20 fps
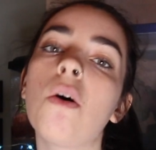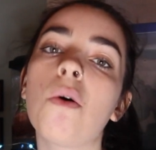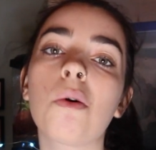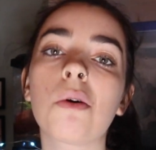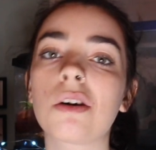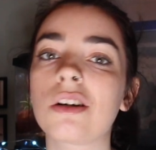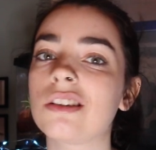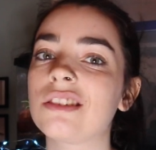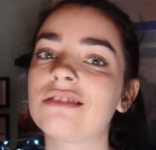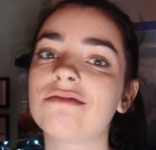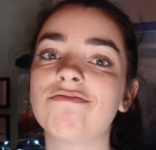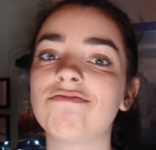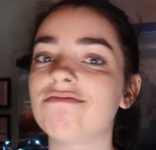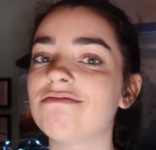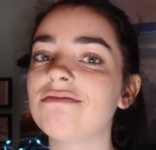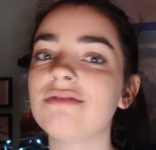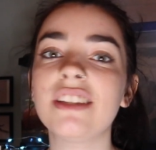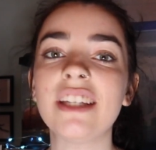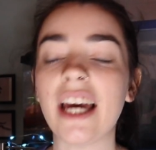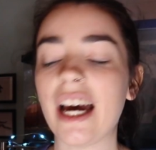or,
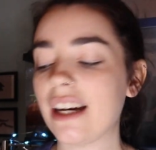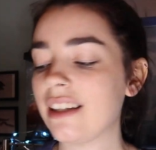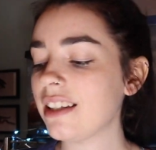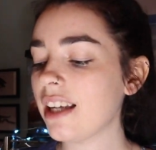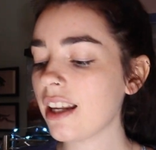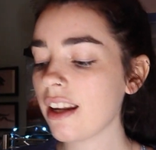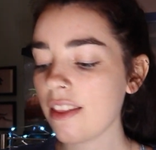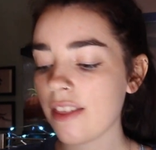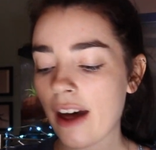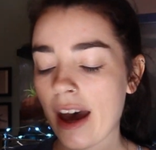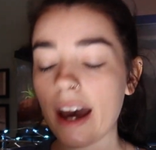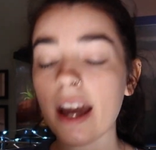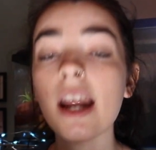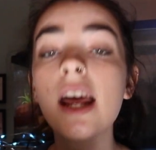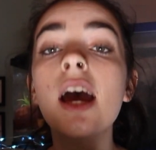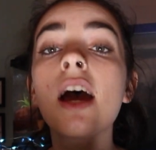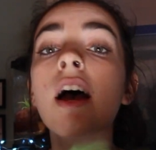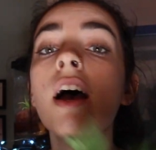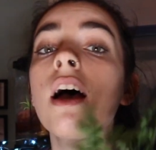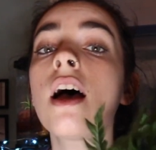yeah, none of that.
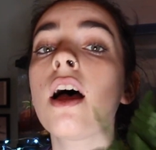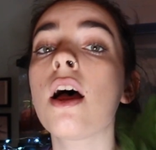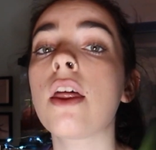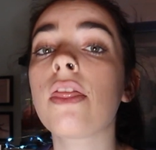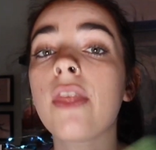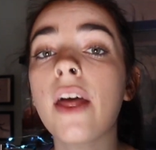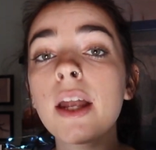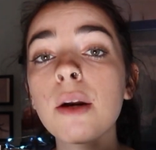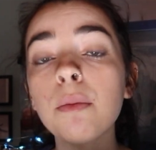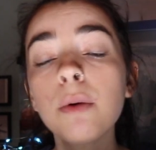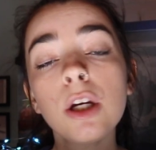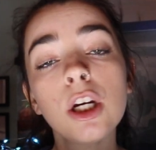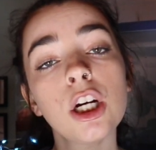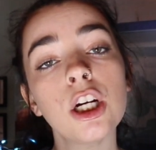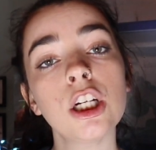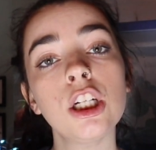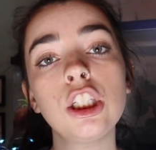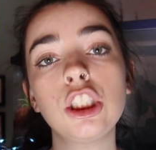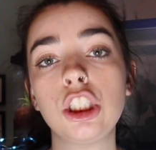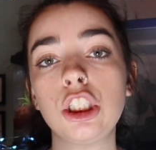Then what you're
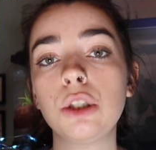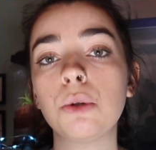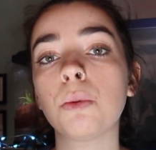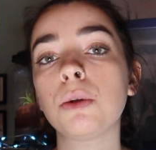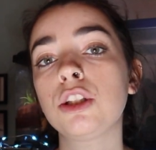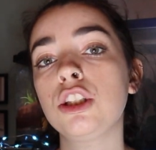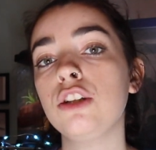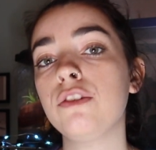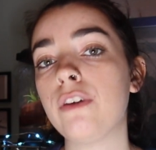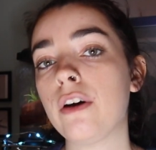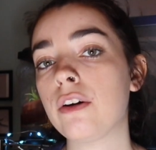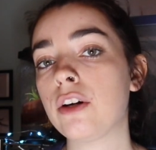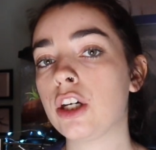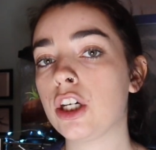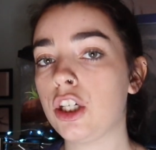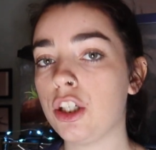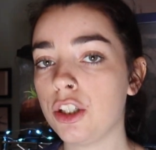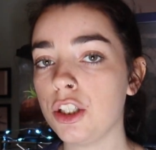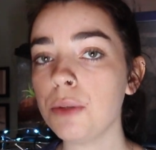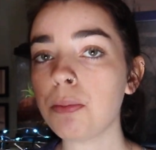gonna do once you found a
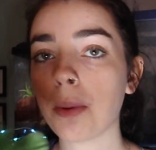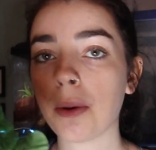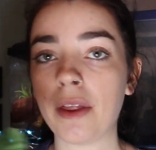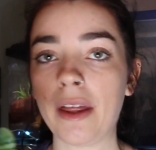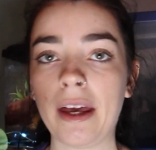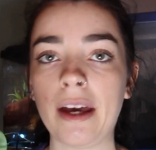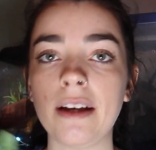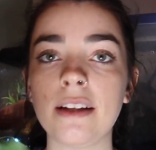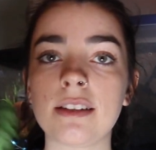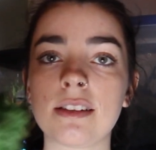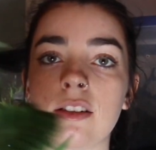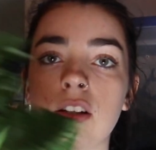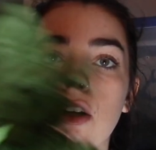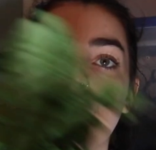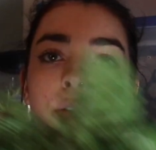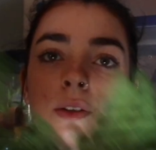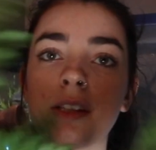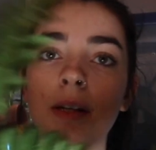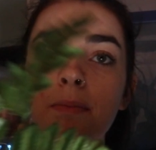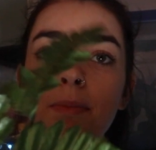good plant,
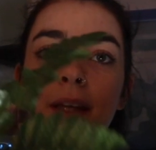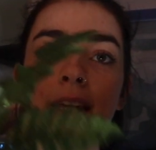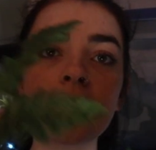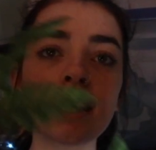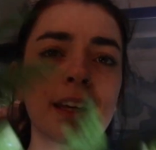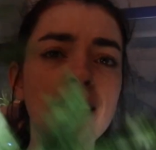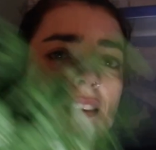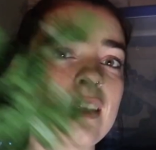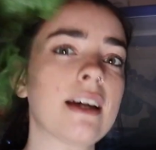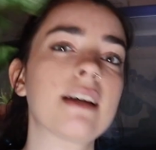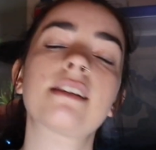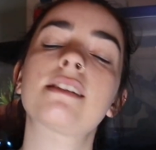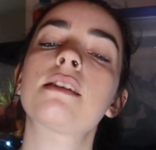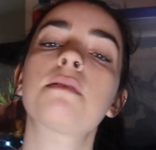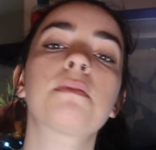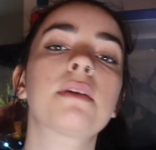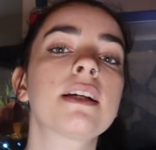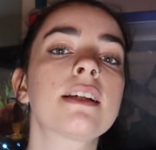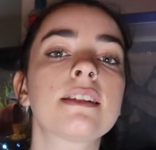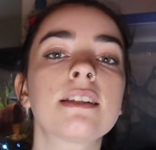so something like this,
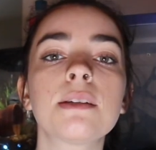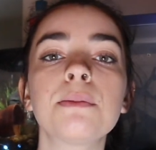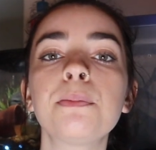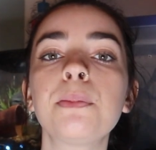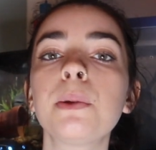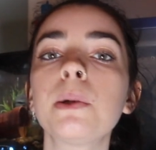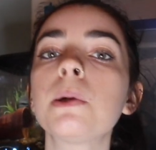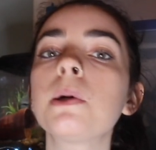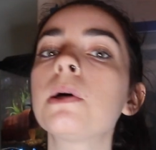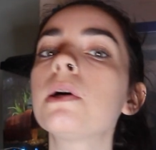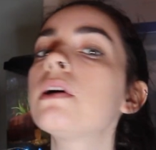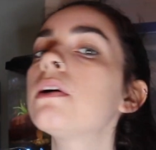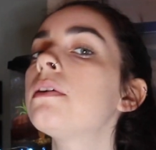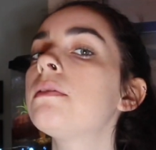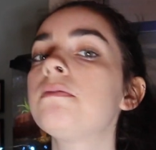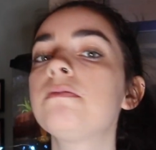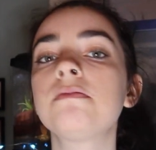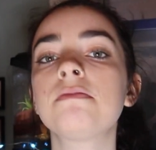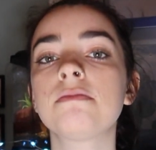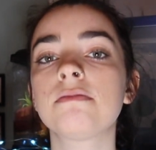something simple,
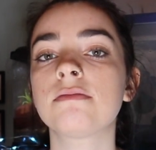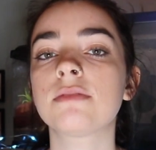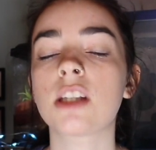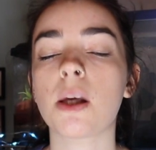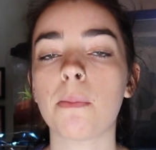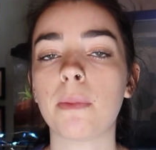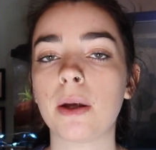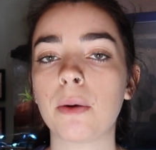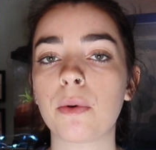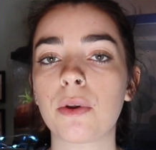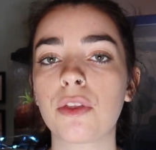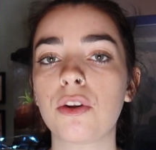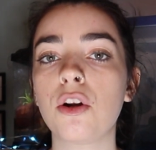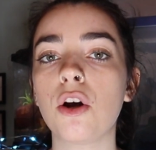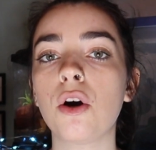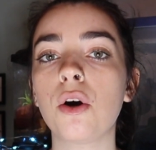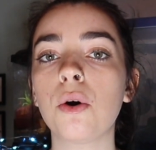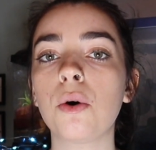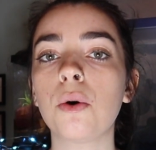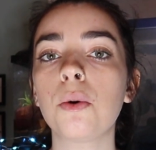something with
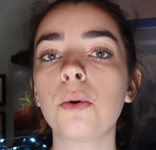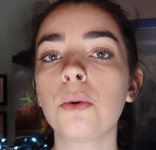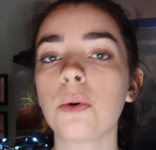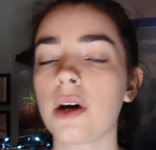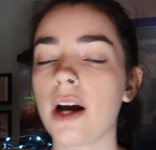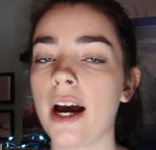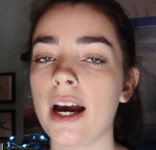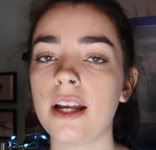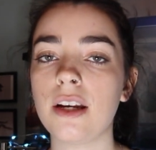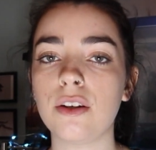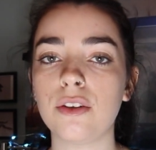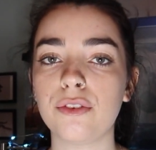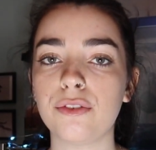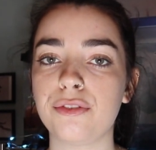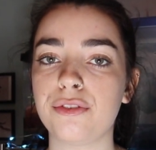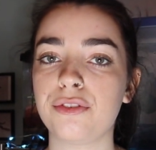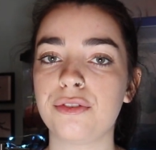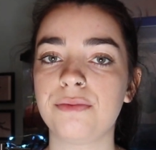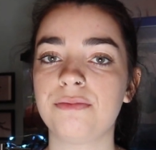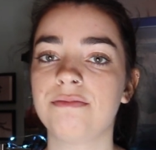no kind of
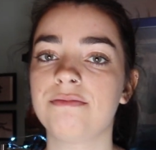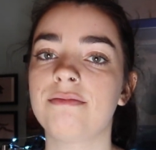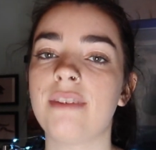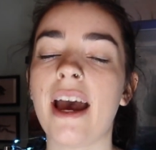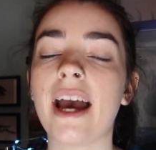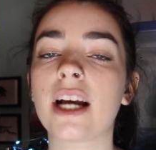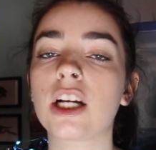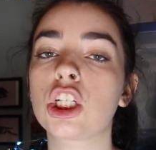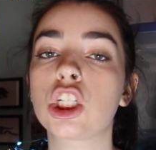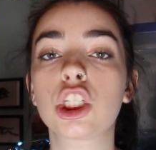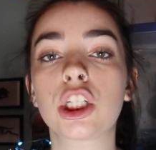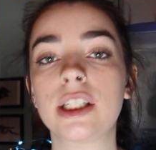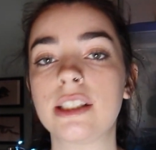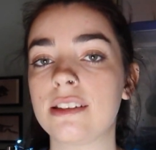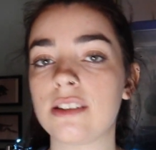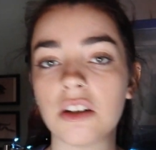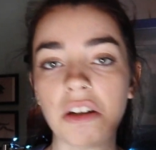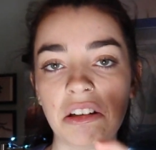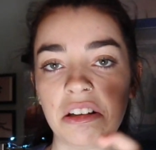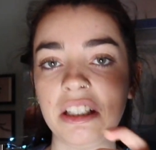
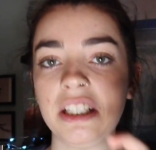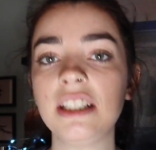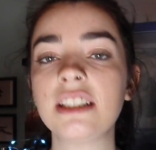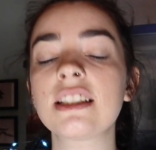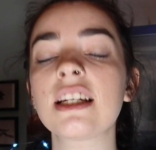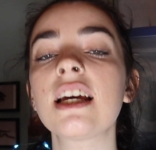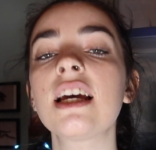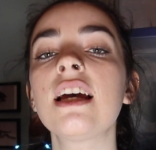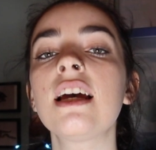extras on it,